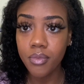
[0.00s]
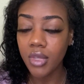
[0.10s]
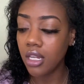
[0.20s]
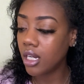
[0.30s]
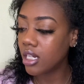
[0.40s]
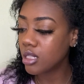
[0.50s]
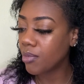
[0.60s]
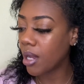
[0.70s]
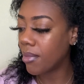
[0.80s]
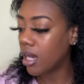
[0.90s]
You need a
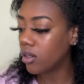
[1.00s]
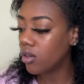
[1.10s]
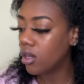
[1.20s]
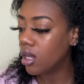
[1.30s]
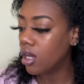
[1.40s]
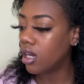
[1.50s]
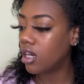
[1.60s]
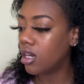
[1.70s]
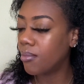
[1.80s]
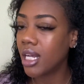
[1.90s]
spray bottle.
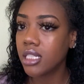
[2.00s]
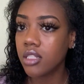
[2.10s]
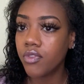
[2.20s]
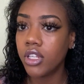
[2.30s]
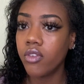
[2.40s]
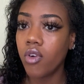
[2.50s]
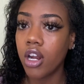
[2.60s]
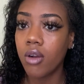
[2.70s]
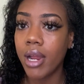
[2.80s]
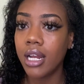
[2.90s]
Mine is full of
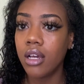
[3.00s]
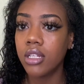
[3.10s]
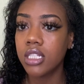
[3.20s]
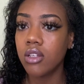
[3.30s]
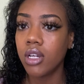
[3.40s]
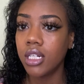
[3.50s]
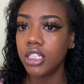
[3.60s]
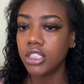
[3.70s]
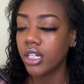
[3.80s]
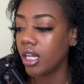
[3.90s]
water right now. There's no
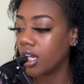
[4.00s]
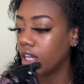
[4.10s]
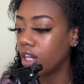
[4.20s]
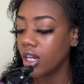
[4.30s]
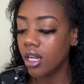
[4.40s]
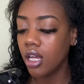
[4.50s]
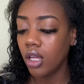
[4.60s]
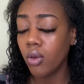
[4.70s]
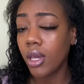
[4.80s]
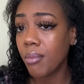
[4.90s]
conditioner in here.
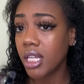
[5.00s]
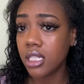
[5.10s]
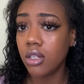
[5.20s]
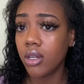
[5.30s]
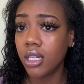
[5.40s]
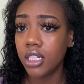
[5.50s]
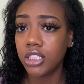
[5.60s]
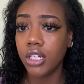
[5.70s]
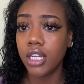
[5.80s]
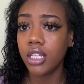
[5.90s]
You can mix a little
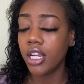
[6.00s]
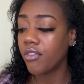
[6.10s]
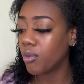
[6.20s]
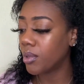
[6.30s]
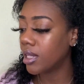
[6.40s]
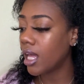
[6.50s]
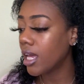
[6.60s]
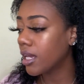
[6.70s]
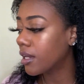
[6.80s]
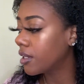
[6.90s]
conditioner in there if you would
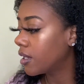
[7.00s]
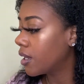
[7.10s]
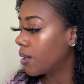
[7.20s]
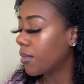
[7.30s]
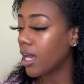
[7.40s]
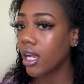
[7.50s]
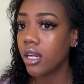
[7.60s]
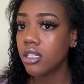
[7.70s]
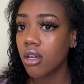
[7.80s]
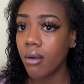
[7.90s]
like. My hair
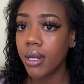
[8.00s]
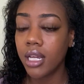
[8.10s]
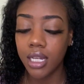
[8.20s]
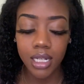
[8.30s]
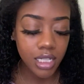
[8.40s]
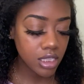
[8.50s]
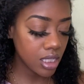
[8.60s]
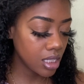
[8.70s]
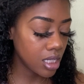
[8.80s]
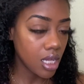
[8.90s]
is already
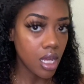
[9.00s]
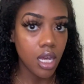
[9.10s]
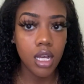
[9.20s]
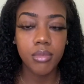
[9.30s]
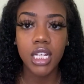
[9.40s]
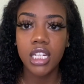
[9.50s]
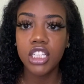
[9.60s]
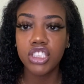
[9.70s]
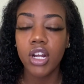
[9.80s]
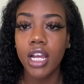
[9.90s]
conditioned. The
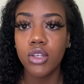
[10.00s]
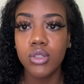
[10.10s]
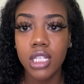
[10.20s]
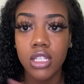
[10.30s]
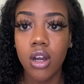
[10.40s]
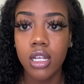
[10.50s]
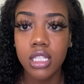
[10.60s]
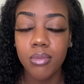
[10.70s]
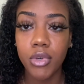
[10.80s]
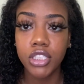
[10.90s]
conditioner I use is the Aussie
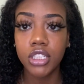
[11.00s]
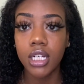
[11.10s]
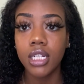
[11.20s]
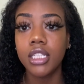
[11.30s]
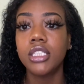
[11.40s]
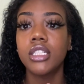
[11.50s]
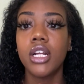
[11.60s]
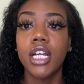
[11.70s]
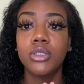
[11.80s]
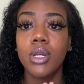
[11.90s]
Moisture conditioner.
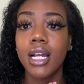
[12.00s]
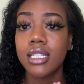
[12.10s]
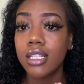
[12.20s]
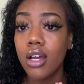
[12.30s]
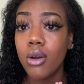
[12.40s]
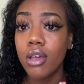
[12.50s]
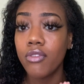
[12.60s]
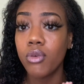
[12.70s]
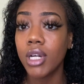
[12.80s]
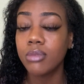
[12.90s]
As you guys know, if
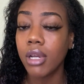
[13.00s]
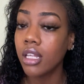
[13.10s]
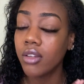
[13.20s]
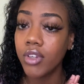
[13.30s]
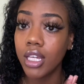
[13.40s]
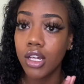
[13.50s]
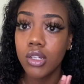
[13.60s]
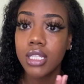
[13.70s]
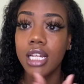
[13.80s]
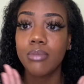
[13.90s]
you watch my other videos,
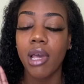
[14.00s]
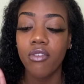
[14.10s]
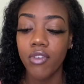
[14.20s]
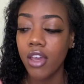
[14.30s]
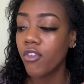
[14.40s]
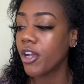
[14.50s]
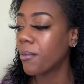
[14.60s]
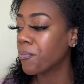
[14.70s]
that is my favorite.